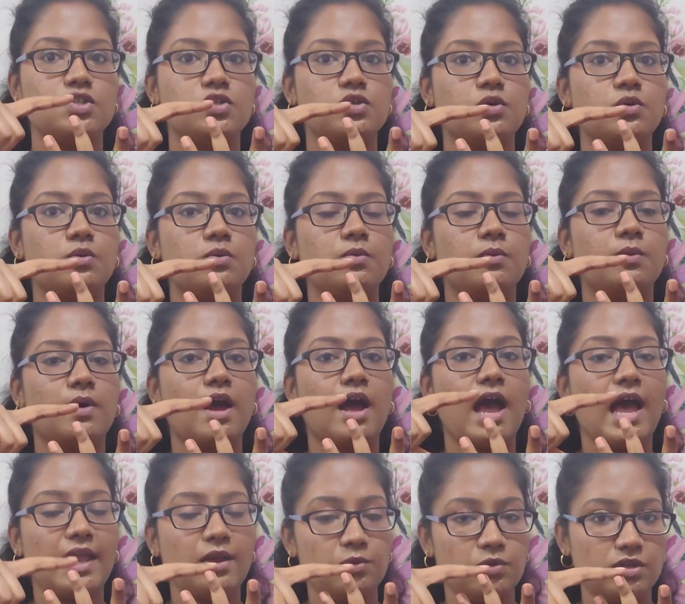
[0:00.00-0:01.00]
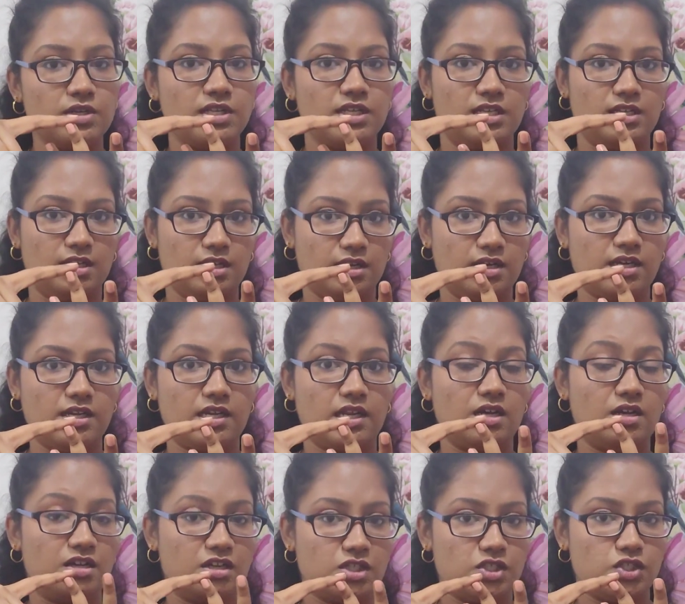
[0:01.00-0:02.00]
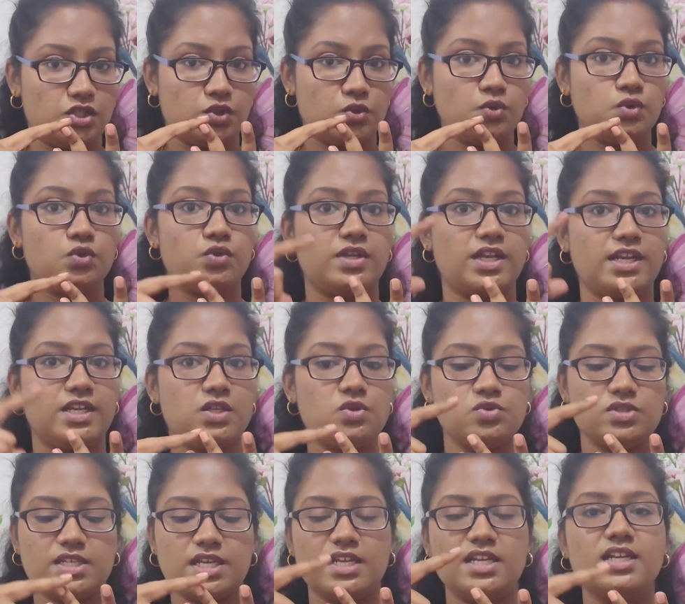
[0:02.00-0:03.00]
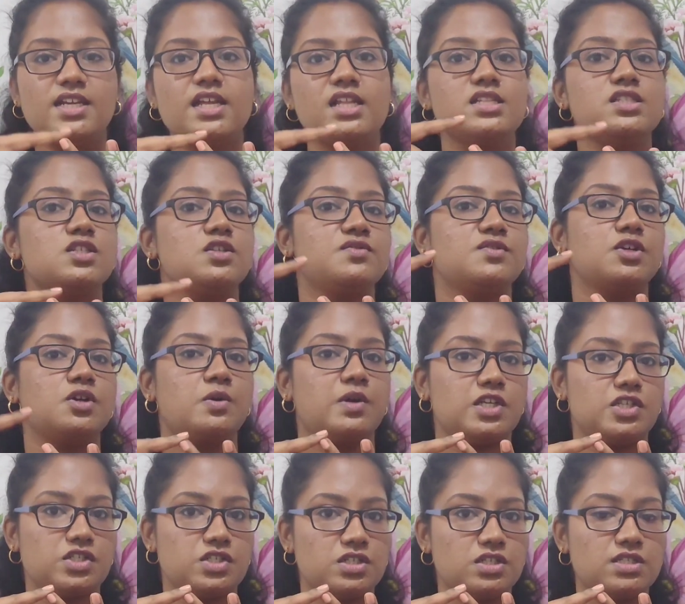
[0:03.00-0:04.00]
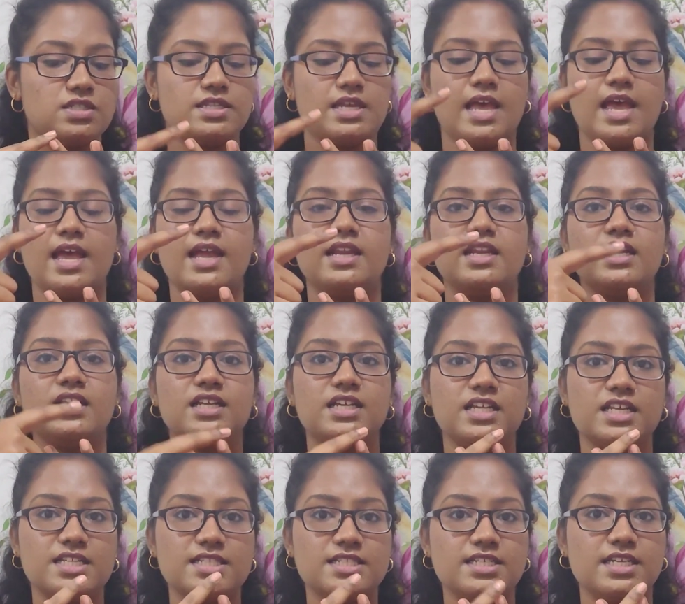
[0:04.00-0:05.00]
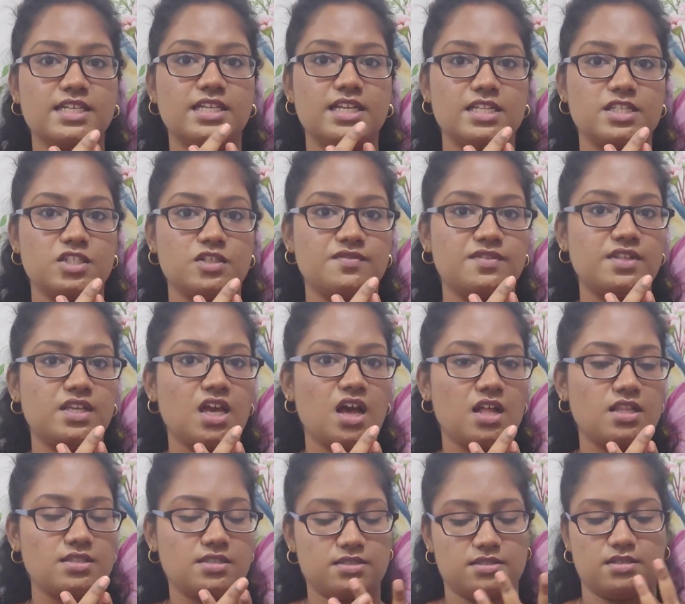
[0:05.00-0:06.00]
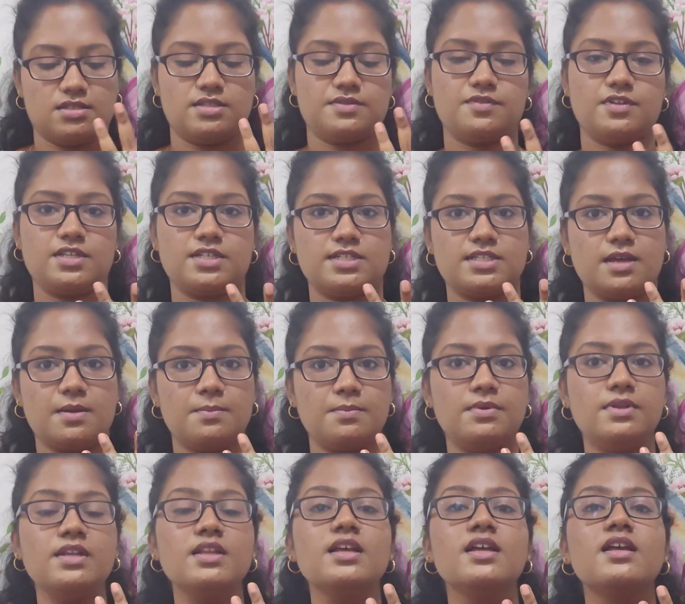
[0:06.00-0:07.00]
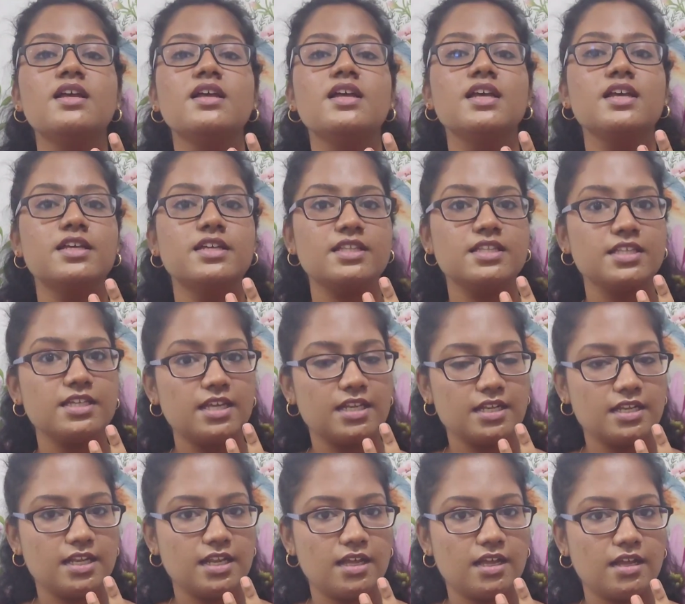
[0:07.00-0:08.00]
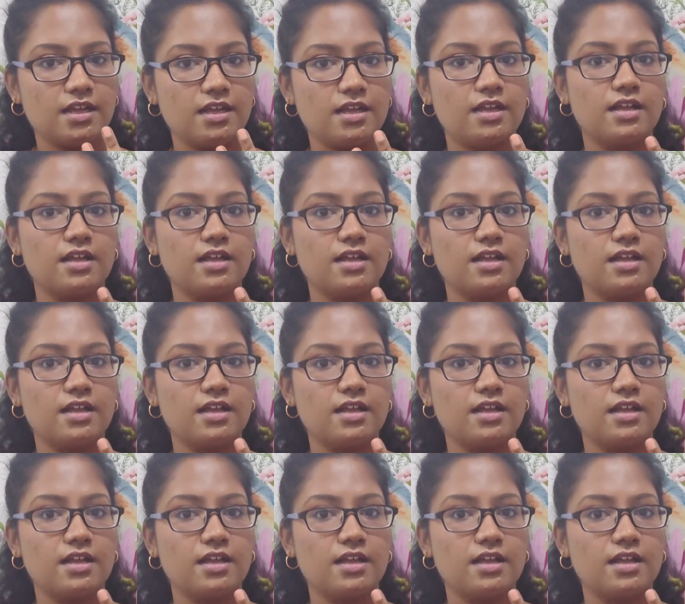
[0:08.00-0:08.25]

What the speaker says: So I would here urge you to reduce the intensity of the questions and increase the intensity of the answers. For example, "Idi enna,"